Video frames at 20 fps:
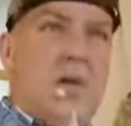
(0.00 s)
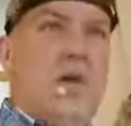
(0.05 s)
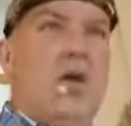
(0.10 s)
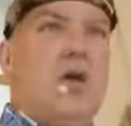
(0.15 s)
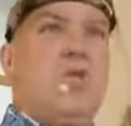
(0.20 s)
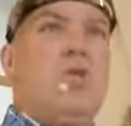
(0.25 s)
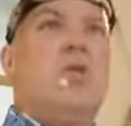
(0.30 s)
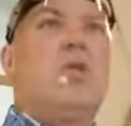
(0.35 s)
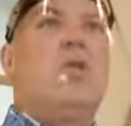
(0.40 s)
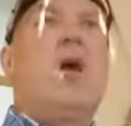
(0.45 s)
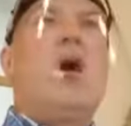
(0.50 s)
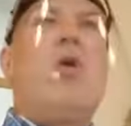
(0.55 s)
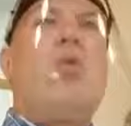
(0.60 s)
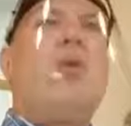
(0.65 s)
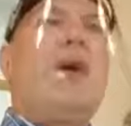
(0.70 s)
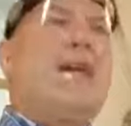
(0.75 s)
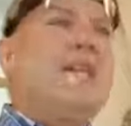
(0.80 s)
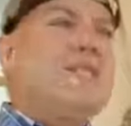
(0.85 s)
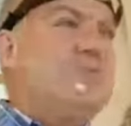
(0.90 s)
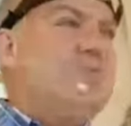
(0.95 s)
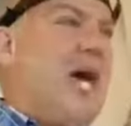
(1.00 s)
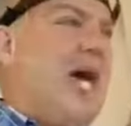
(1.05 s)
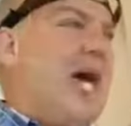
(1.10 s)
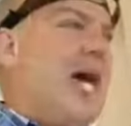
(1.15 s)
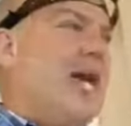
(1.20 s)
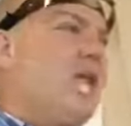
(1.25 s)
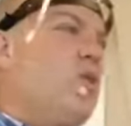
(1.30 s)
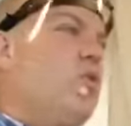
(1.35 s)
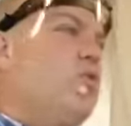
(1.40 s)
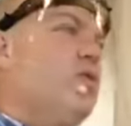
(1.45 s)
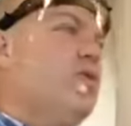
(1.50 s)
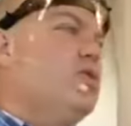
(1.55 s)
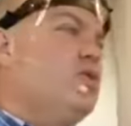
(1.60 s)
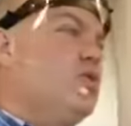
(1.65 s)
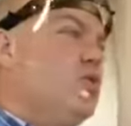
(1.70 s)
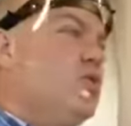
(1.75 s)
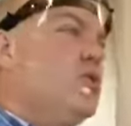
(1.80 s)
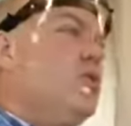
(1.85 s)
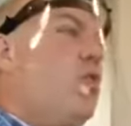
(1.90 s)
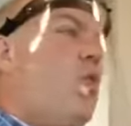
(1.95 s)
We'll always battle with
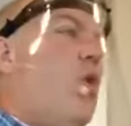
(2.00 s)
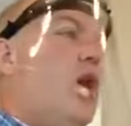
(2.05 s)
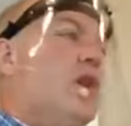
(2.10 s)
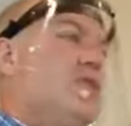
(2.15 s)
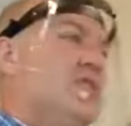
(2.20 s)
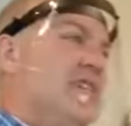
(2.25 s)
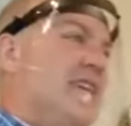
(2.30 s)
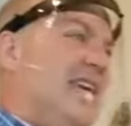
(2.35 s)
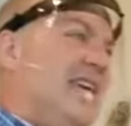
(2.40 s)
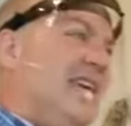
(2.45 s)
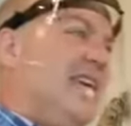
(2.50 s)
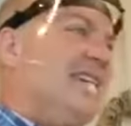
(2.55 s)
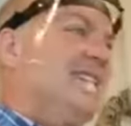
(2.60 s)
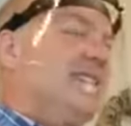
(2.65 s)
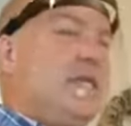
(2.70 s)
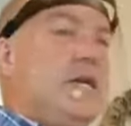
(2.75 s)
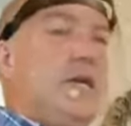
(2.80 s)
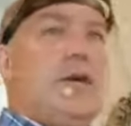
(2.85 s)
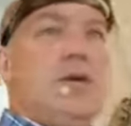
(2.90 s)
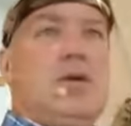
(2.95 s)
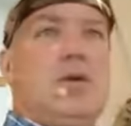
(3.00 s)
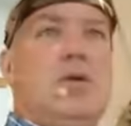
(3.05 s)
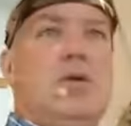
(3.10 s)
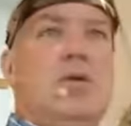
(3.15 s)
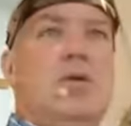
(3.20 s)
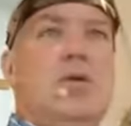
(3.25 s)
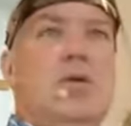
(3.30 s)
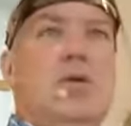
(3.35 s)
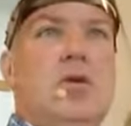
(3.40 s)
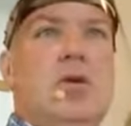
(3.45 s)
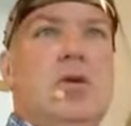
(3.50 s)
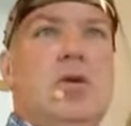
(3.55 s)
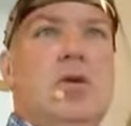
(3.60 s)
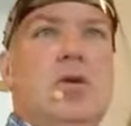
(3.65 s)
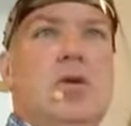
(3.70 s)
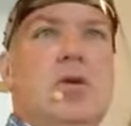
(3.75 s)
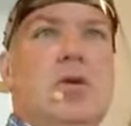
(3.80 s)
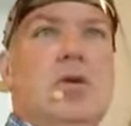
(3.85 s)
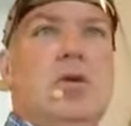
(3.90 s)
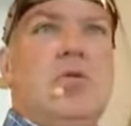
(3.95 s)
doing what's easy.
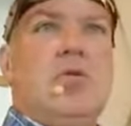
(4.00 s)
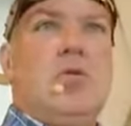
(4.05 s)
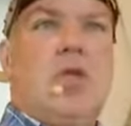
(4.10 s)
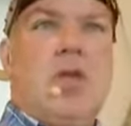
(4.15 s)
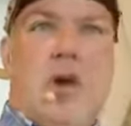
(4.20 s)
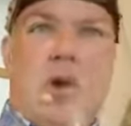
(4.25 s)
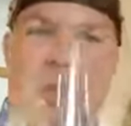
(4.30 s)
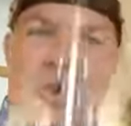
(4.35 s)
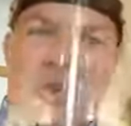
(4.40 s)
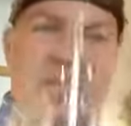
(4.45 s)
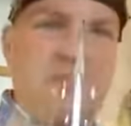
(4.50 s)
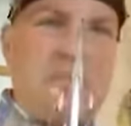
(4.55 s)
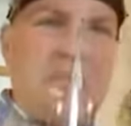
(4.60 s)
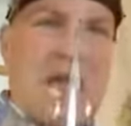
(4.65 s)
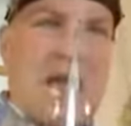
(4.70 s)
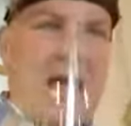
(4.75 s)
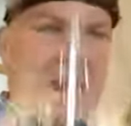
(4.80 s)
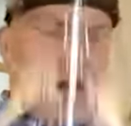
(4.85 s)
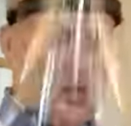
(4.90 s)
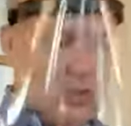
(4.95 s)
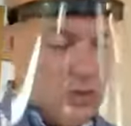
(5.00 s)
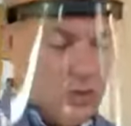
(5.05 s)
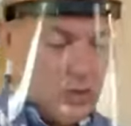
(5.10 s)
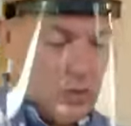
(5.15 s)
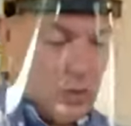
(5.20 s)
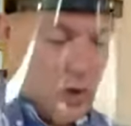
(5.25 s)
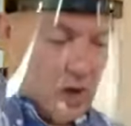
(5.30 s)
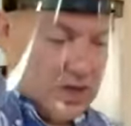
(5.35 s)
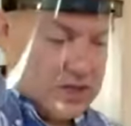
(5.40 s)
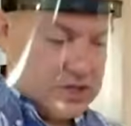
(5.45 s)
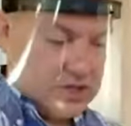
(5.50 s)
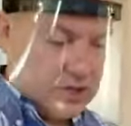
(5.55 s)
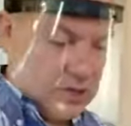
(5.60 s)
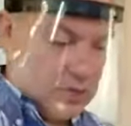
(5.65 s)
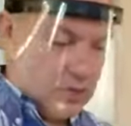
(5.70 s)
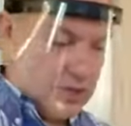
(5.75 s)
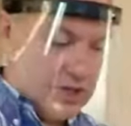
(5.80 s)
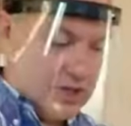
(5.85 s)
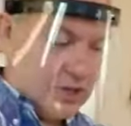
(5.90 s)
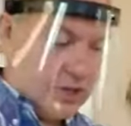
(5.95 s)
We'll always battle with what's
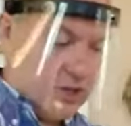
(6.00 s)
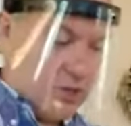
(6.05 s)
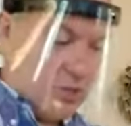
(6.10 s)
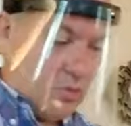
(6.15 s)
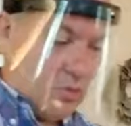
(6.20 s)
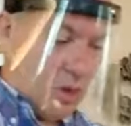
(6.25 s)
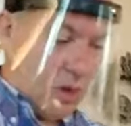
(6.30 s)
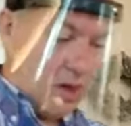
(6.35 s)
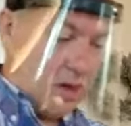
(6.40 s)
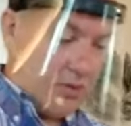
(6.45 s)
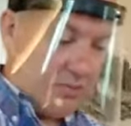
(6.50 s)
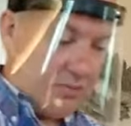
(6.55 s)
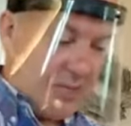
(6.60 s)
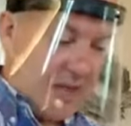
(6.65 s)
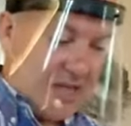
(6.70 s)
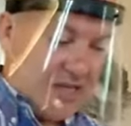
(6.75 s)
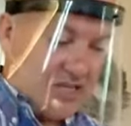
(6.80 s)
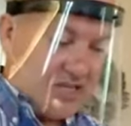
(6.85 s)
doing what makes